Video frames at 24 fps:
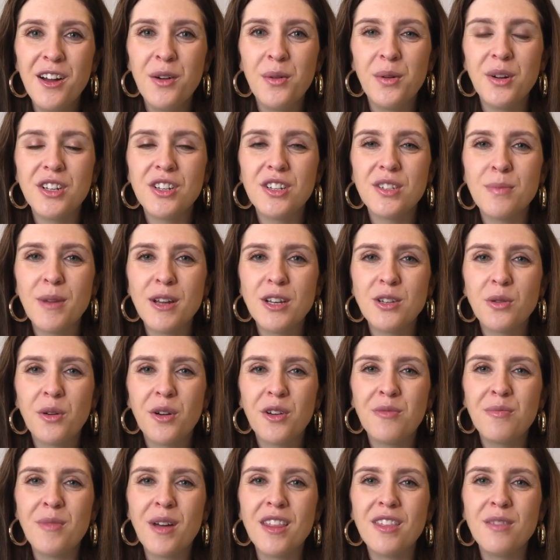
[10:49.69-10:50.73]
which is my
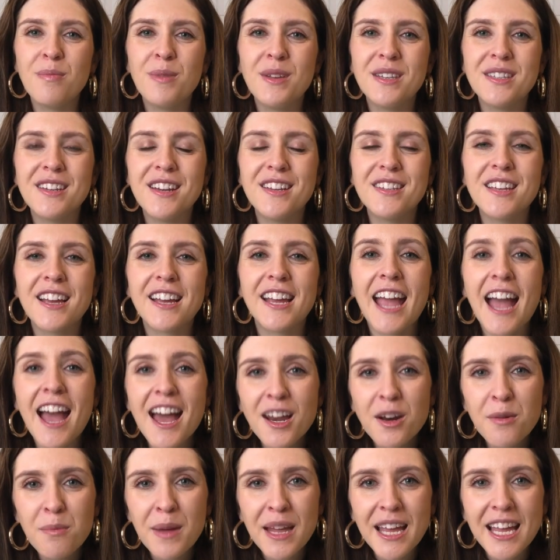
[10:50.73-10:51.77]
12-month business
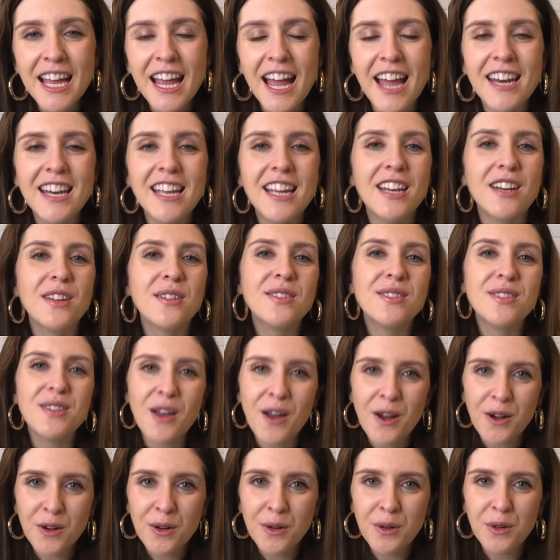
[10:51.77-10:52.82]
academy and inner
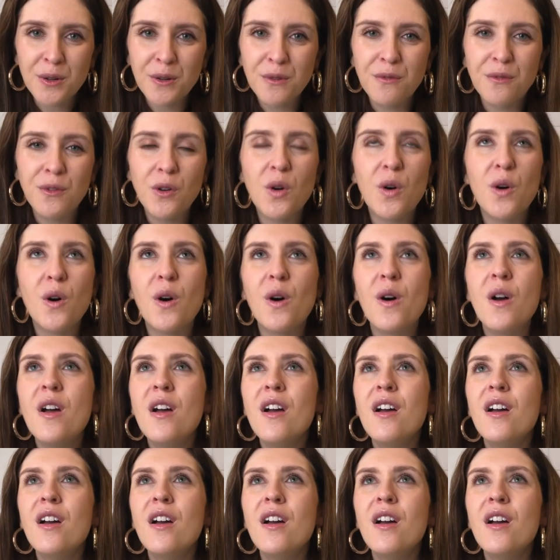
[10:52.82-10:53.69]
circle for